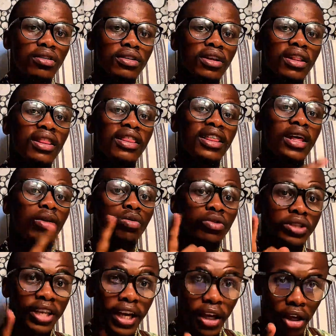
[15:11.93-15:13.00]
They will
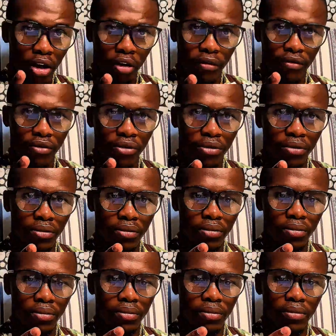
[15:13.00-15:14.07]
take care of you.
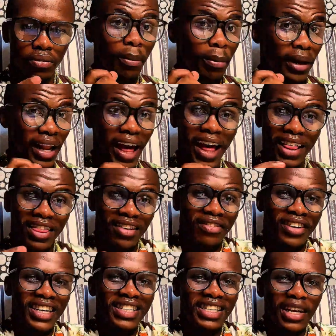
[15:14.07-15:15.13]
But at the
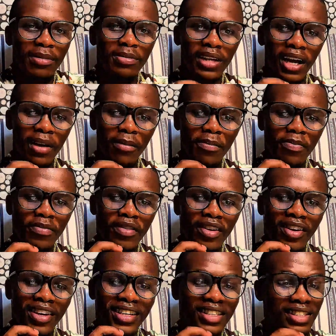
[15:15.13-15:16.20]
very same time,
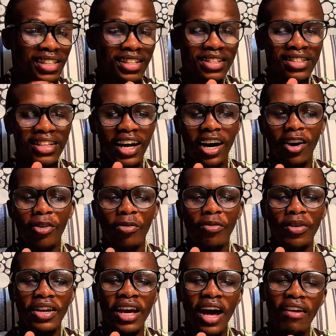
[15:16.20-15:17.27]
since now
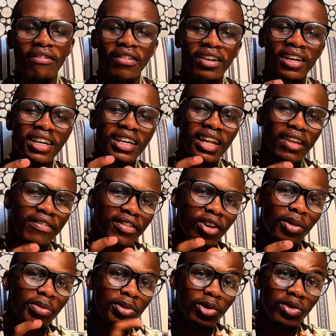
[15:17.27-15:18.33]
we're having a
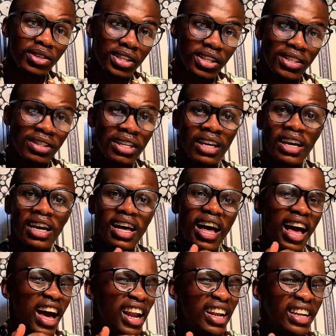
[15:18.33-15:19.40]
referral process
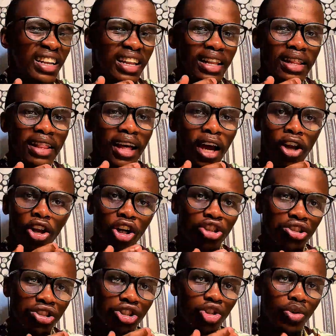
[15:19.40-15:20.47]
and they are not
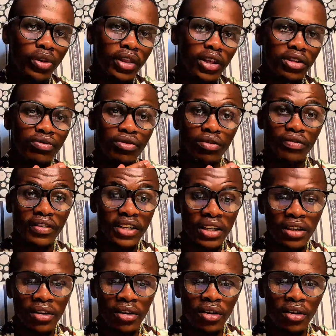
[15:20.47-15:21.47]
just doing this for free,